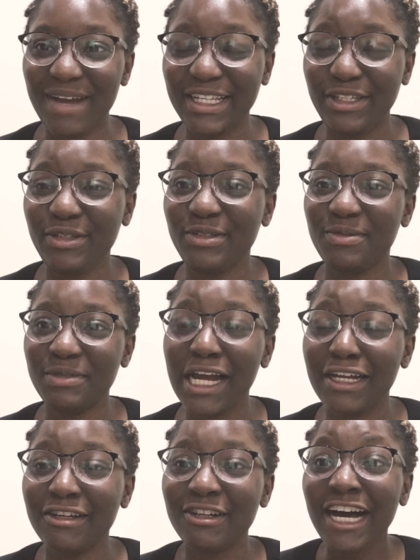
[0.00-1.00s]
Bites YouTube
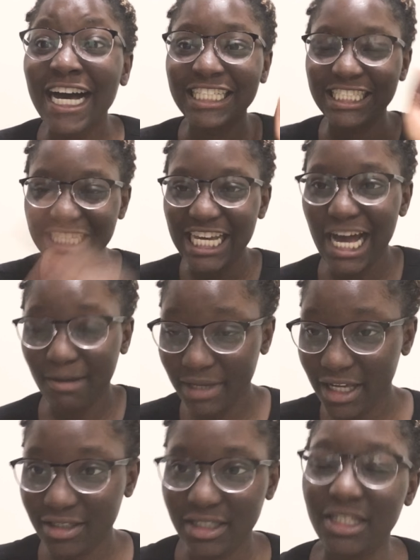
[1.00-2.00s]
channel. Today I'm
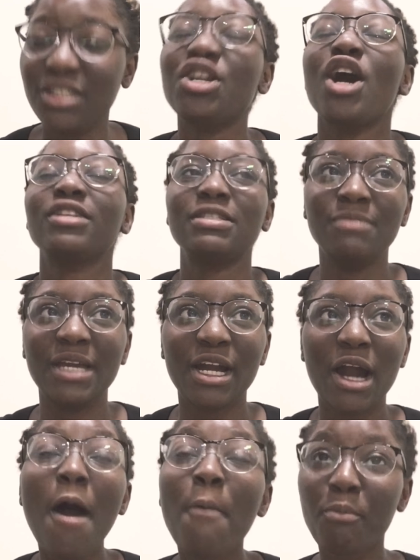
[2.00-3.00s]
here to teach you how to make
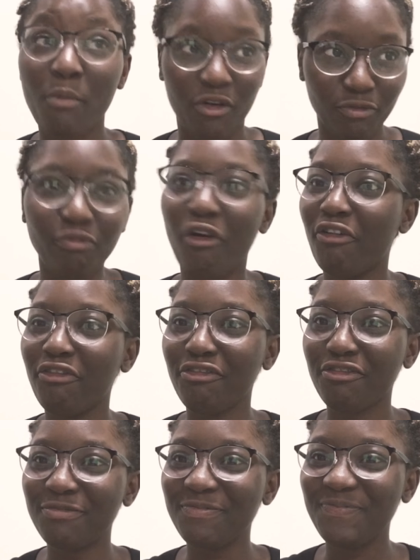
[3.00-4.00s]
puff
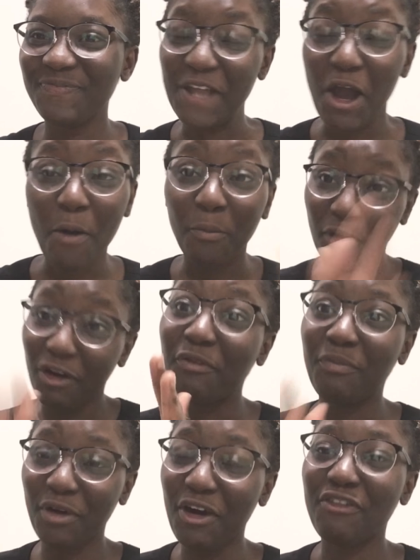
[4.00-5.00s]
puff.
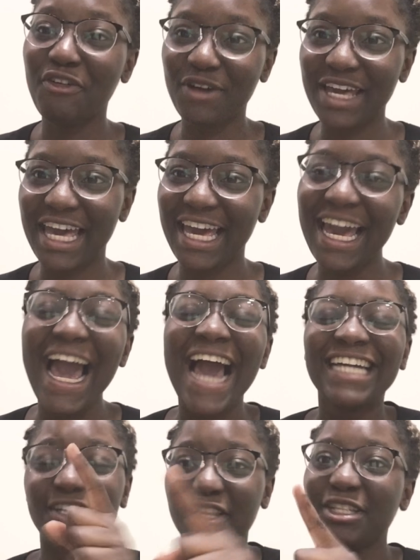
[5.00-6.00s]
Puff puff, okay.
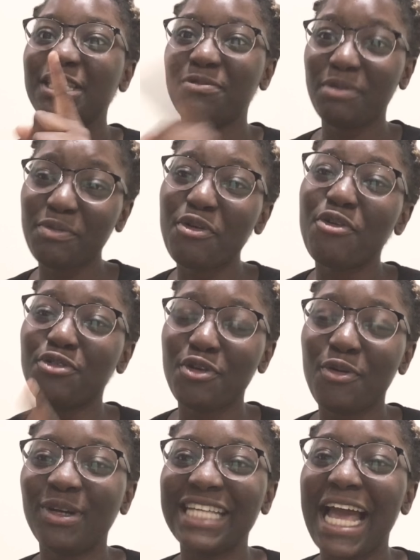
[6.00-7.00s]
Shout out to the people who know
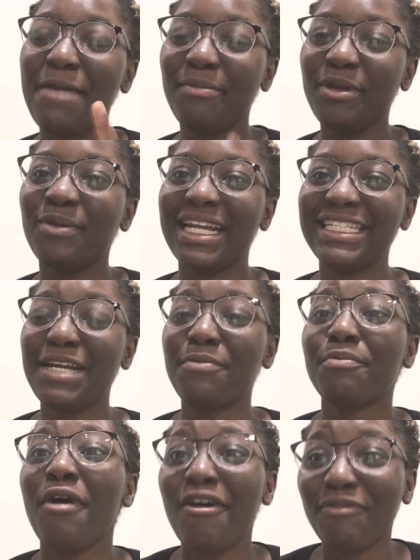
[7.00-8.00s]
what I mean when I say
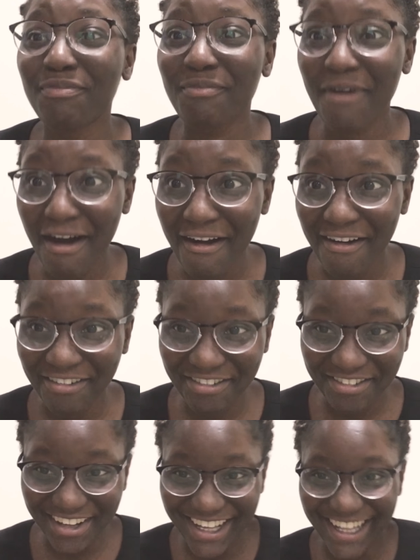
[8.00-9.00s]
puff
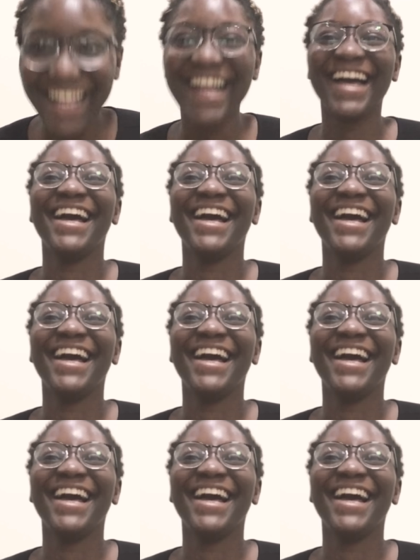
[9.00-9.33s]
puff.